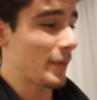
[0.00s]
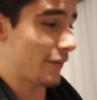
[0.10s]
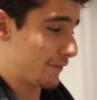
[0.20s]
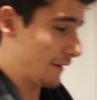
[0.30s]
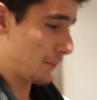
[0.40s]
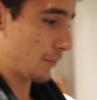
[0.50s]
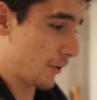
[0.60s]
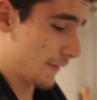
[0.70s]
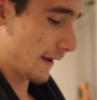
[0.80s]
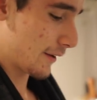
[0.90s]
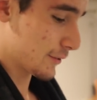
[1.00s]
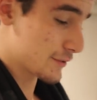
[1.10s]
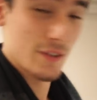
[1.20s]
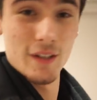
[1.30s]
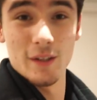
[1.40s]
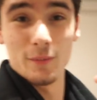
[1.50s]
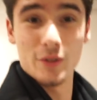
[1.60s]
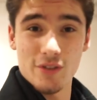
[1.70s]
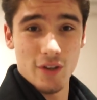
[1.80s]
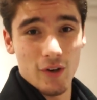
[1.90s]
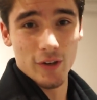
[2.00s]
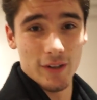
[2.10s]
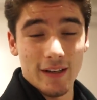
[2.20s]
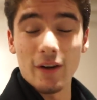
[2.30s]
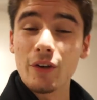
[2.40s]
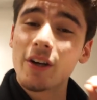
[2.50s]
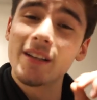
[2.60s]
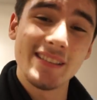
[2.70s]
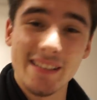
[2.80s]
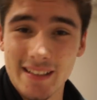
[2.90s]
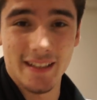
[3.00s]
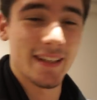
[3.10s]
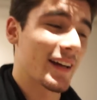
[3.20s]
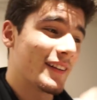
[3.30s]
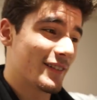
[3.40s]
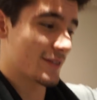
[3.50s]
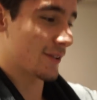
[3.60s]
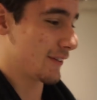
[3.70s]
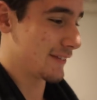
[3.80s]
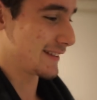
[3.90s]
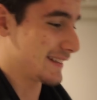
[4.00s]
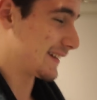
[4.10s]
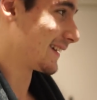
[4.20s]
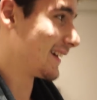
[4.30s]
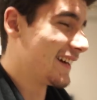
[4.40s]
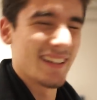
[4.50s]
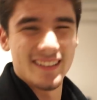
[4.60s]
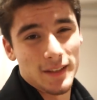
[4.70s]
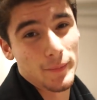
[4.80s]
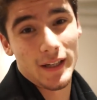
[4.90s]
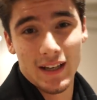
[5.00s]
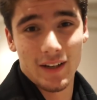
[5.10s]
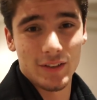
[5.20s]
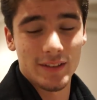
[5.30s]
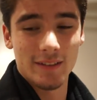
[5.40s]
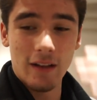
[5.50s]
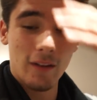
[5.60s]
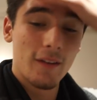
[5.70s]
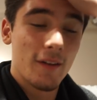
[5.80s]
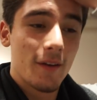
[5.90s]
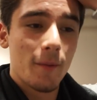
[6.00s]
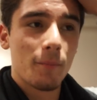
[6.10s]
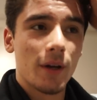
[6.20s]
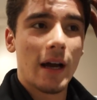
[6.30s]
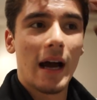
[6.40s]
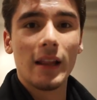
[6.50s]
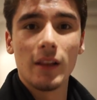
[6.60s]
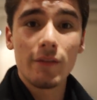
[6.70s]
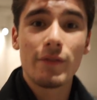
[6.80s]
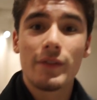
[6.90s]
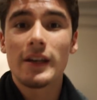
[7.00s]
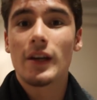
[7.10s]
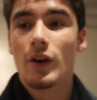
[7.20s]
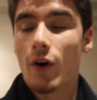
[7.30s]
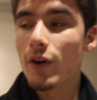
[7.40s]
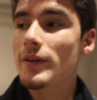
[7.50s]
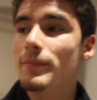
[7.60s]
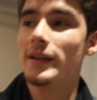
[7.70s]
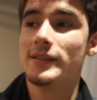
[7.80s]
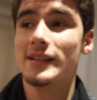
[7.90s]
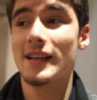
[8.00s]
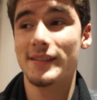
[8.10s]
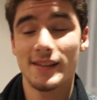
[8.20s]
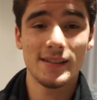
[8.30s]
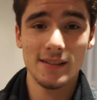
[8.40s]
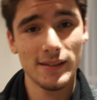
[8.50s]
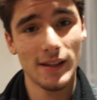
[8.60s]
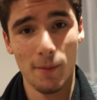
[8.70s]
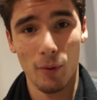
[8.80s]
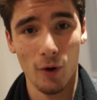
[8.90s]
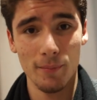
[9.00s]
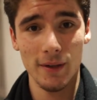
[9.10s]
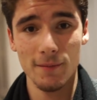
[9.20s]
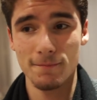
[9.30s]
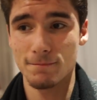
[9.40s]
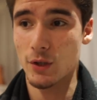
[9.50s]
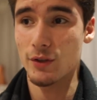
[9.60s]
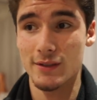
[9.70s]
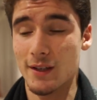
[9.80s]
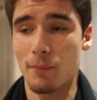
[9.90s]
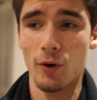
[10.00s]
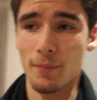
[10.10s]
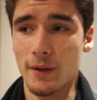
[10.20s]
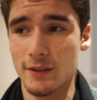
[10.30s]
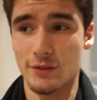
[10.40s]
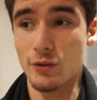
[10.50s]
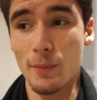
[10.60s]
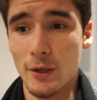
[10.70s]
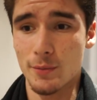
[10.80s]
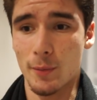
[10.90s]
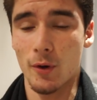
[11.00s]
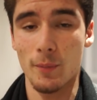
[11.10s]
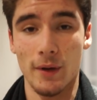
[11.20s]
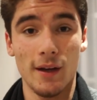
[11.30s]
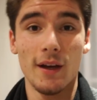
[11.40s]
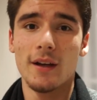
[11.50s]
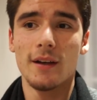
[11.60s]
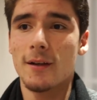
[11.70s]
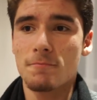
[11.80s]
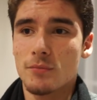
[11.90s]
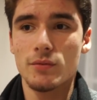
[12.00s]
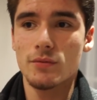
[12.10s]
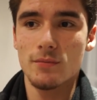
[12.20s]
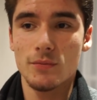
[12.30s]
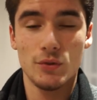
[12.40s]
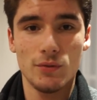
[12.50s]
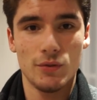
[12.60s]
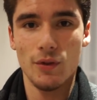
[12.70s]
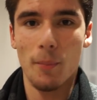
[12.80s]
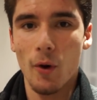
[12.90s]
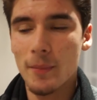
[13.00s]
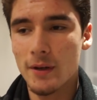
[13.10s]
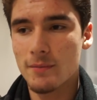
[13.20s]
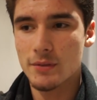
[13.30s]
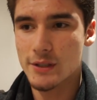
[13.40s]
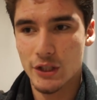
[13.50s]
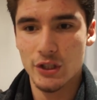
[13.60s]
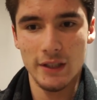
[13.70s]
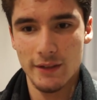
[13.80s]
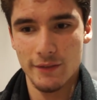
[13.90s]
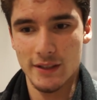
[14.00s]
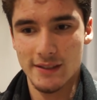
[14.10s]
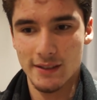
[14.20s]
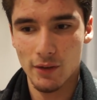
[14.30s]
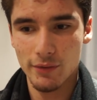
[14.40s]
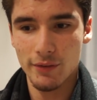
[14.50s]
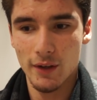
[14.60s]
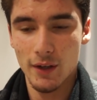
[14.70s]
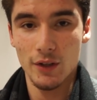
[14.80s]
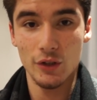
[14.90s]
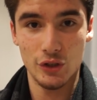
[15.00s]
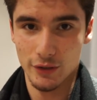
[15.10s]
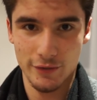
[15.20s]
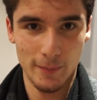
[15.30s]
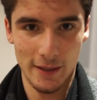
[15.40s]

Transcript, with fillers: my favorite part of the house, which is the garden. Now you're gonna see it at night, so obviously it's gonna be kind of hard to tell, but I love the garden because, guys, this is an apartment. You know, this is an apartment, it's a 2-bedroom apartment. So the apartment section in of itself, just for